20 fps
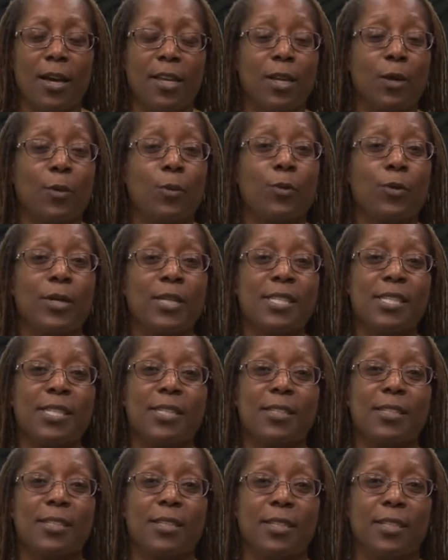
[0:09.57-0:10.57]
And I
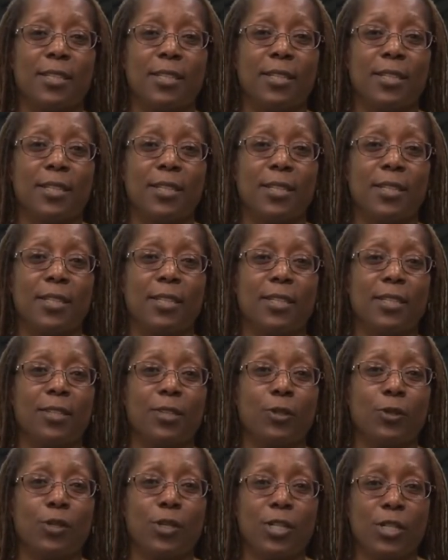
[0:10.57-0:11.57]
recently, in
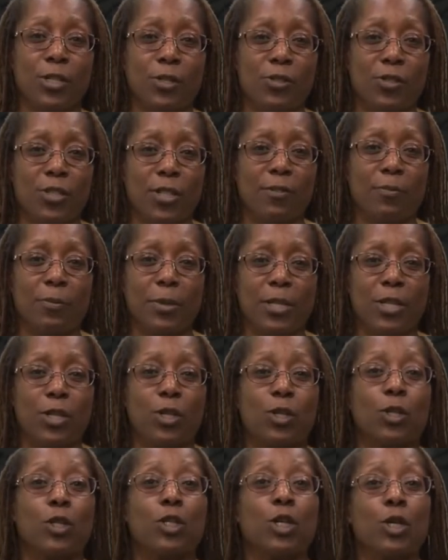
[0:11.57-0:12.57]
the 30 years that I've been
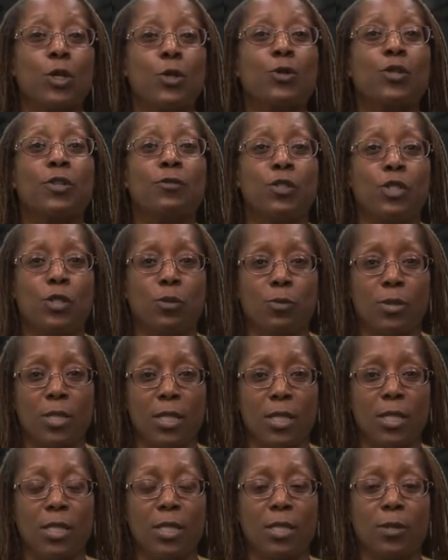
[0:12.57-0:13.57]
here, learned of
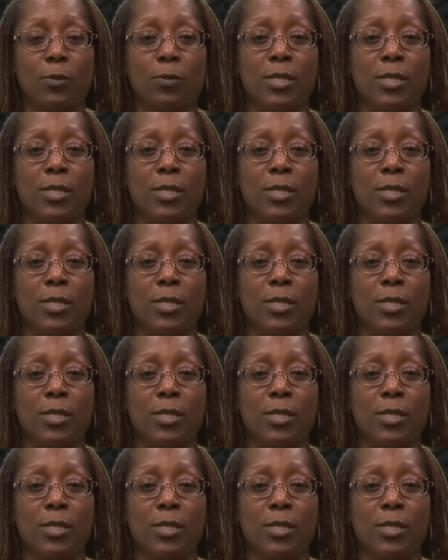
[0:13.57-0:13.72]
Juneteenth.